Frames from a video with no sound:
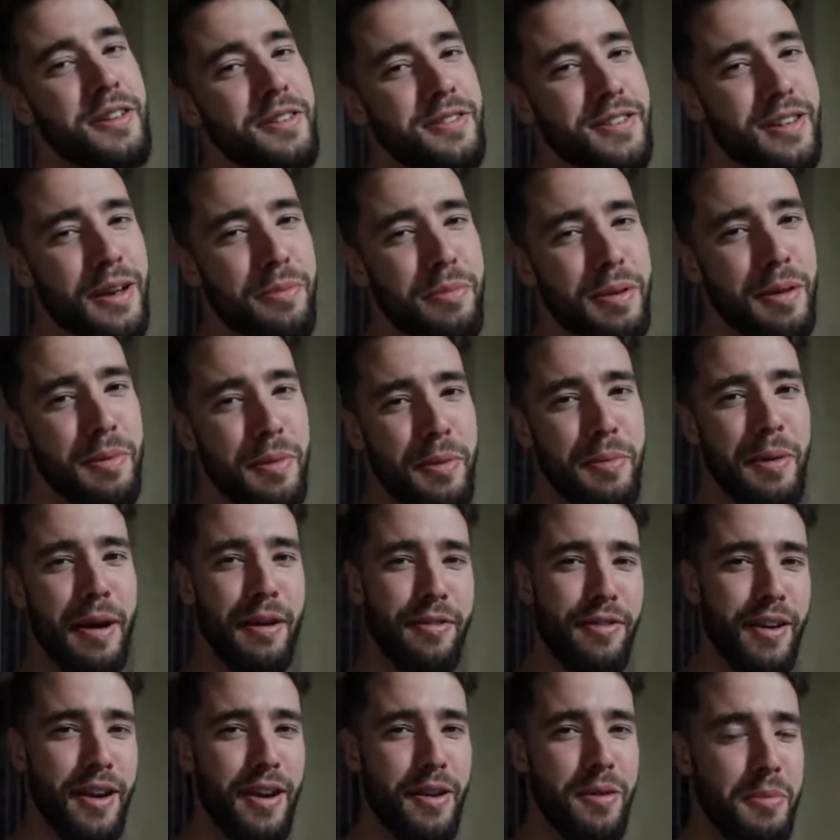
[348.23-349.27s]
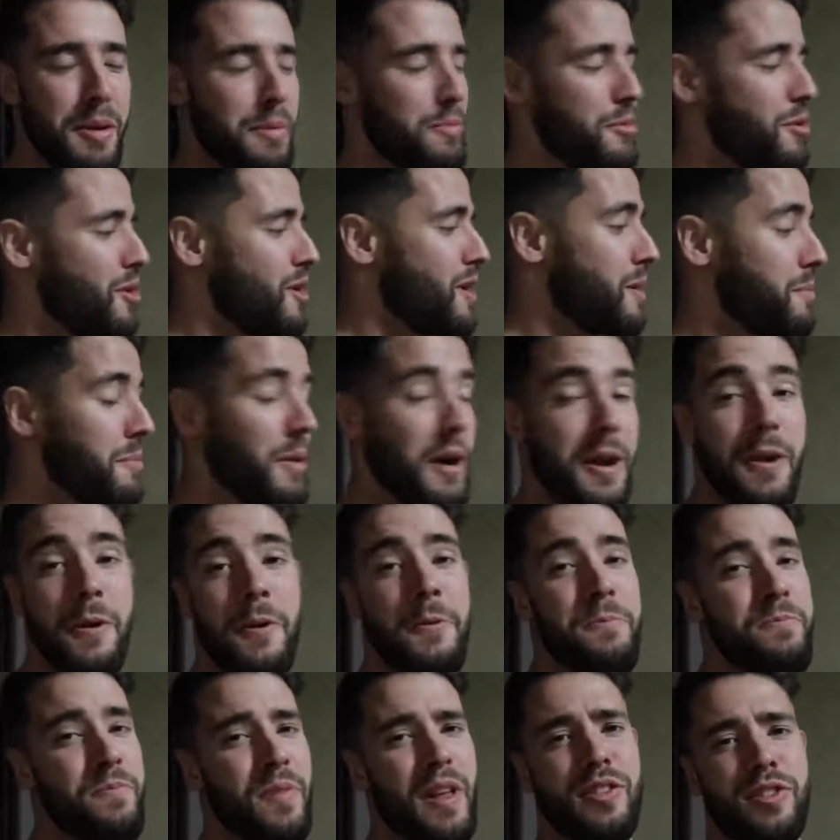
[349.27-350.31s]
Some people might find it a bit boring, but
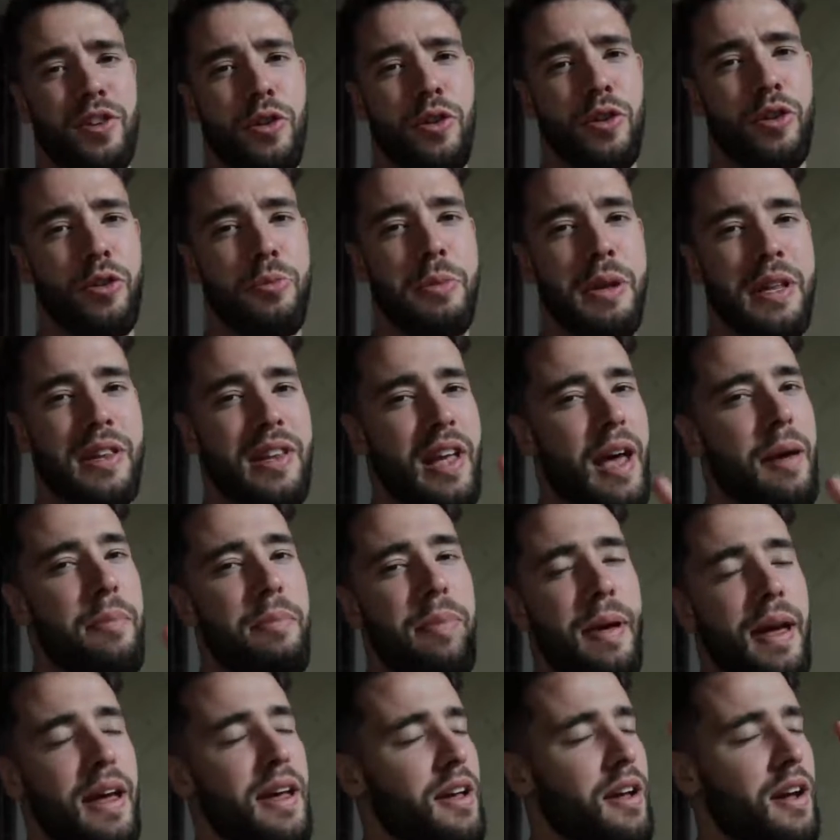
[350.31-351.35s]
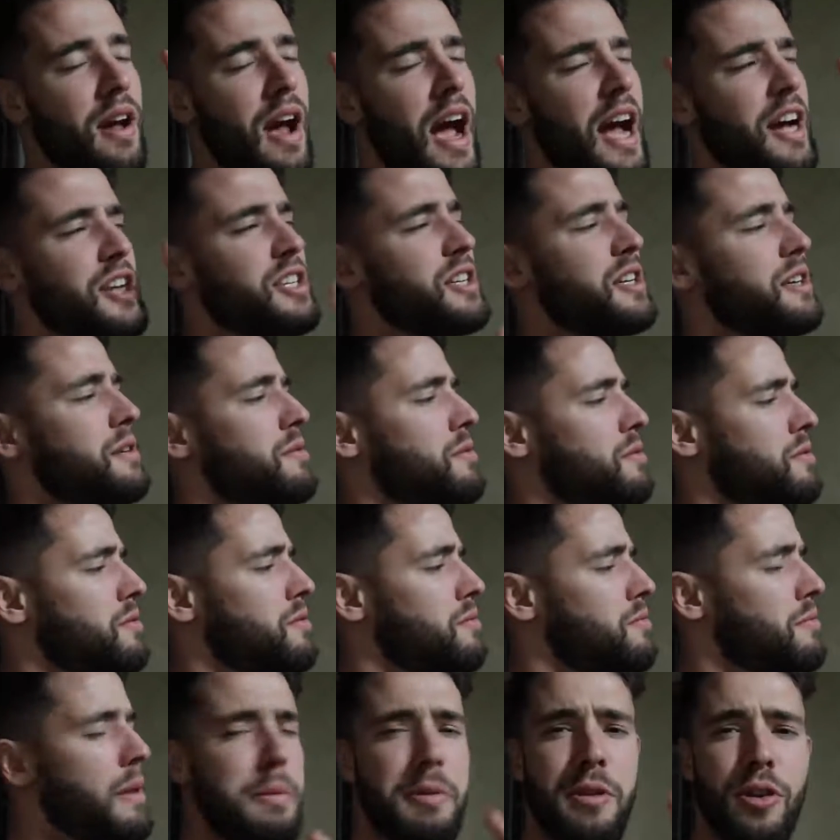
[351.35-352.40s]
it's going to be tempeh, actually
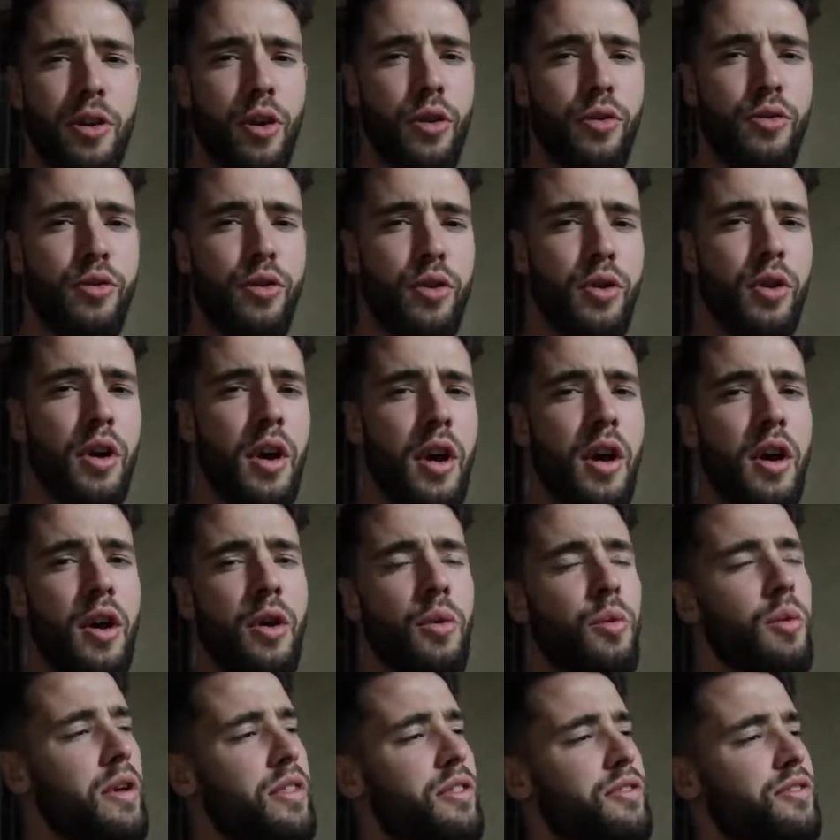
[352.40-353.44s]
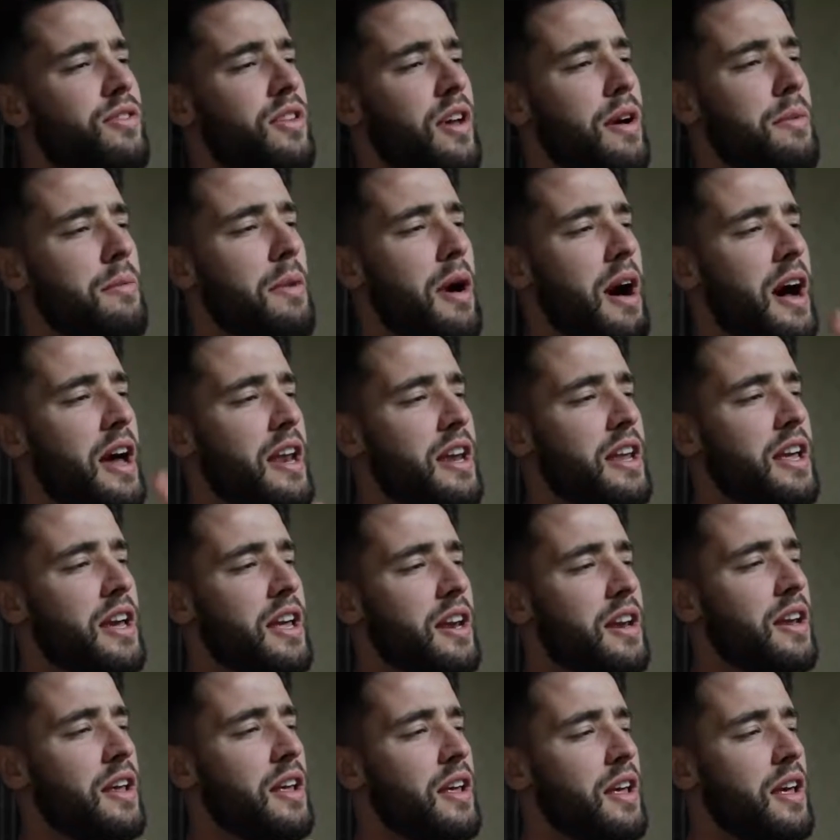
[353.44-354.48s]
maybe tofu with some
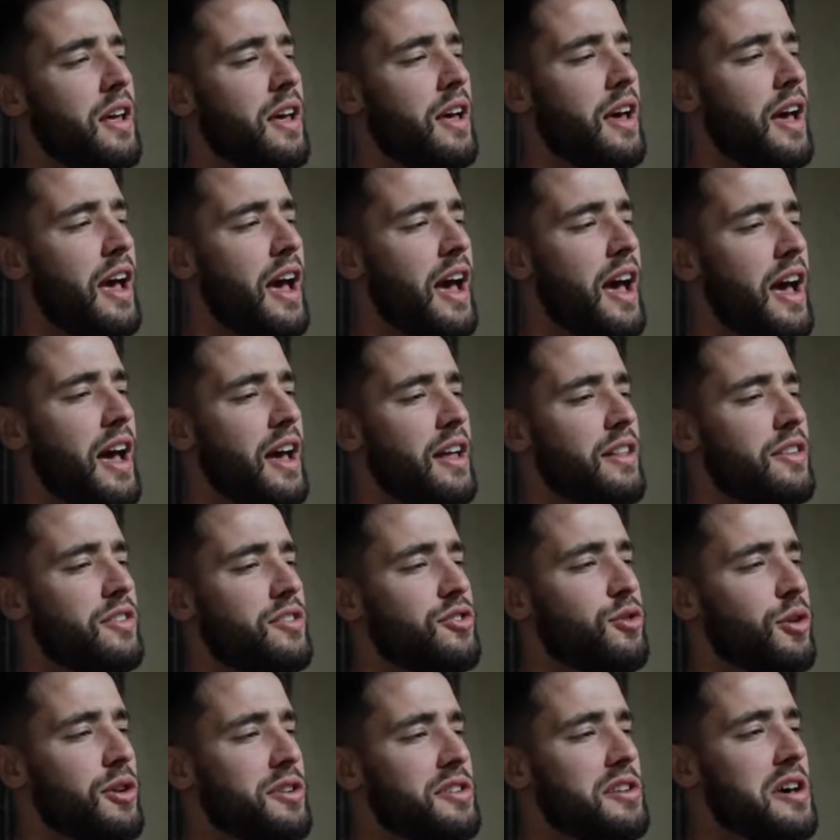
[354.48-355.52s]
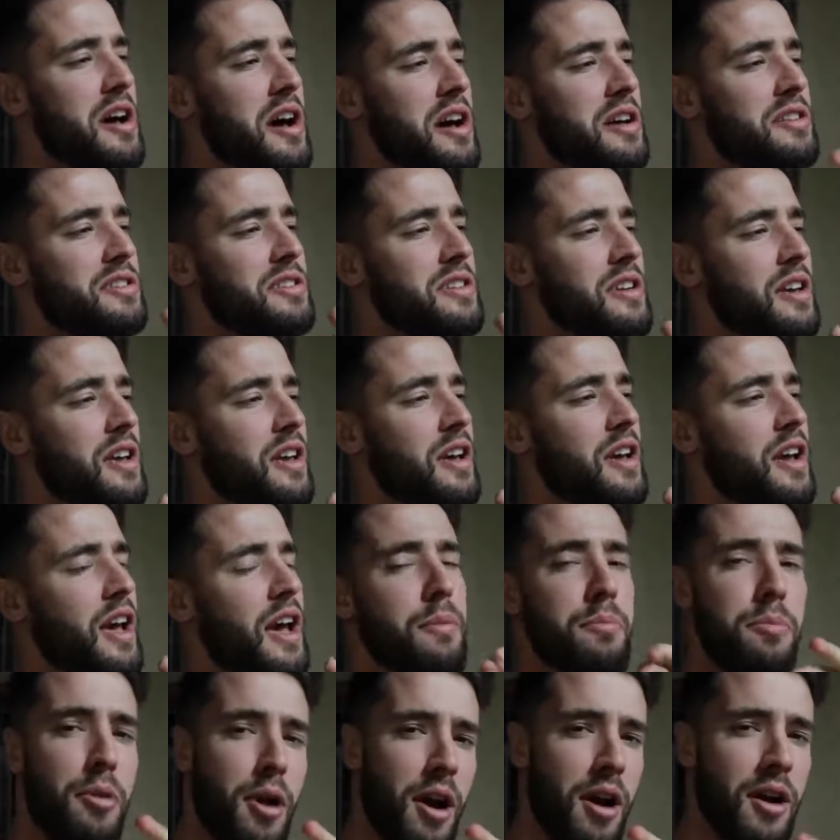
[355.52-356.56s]
onion and soy sauce
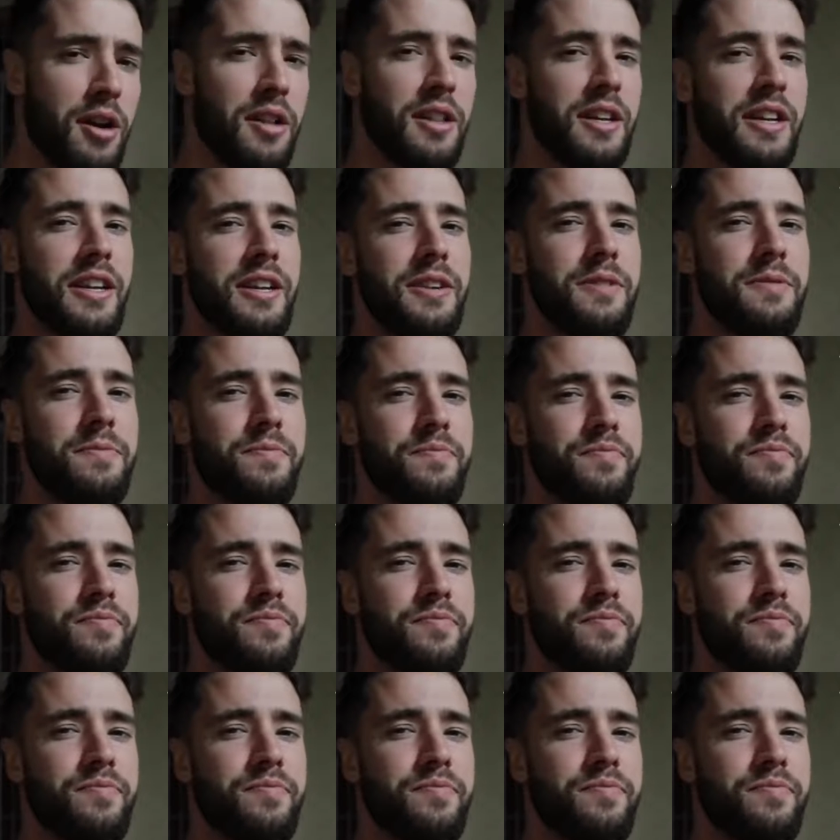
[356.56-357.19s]
and broccoli.